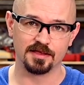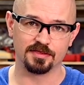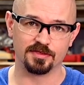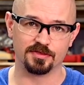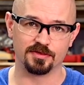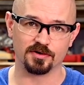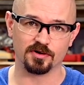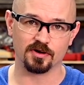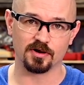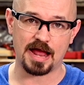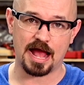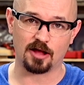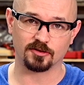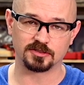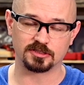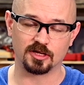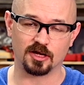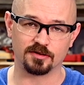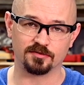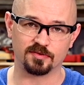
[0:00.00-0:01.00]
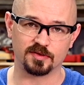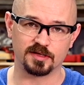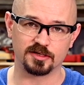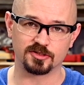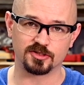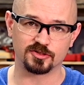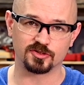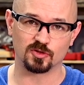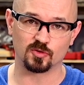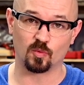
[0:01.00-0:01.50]
their halcyon
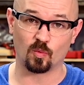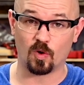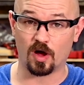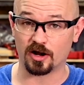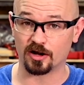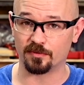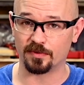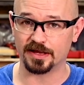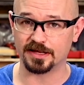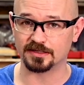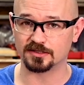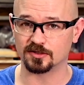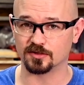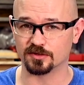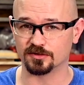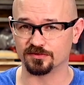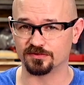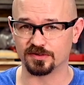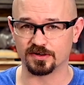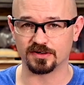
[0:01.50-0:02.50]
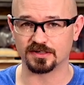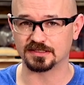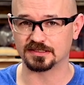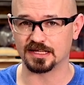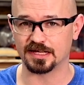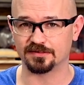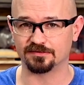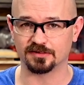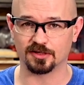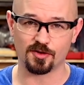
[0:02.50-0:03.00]
finishes are water-based, so they're very
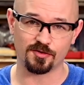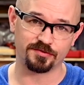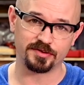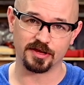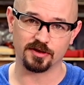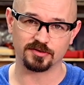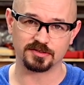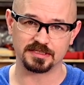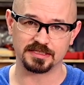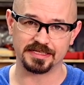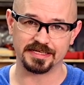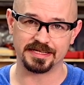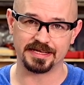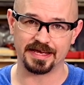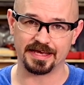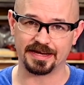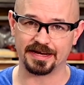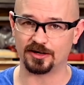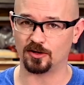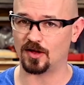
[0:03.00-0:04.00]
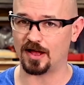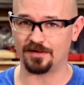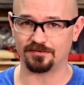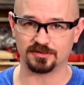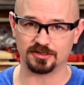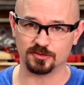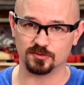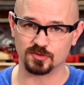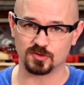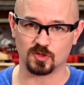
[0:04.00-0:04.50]
safe, low VOC, and I don't have
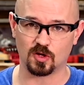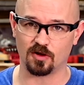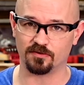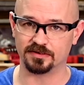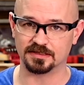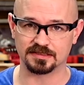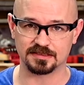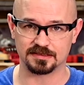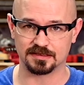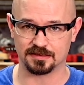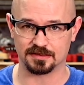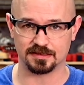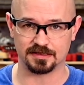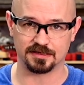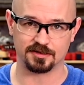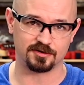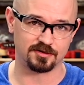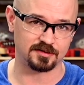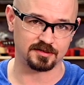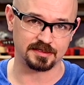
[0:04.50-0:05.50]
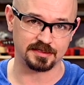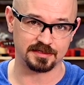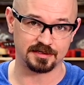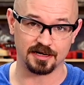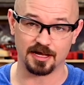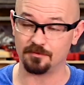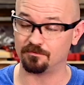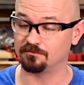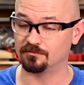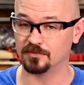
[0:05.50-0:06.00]
to use solvents to thin it or clean it
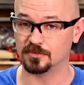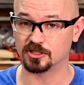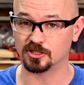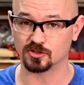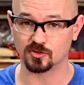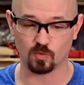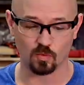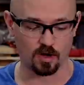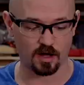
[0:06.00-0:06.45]
up, just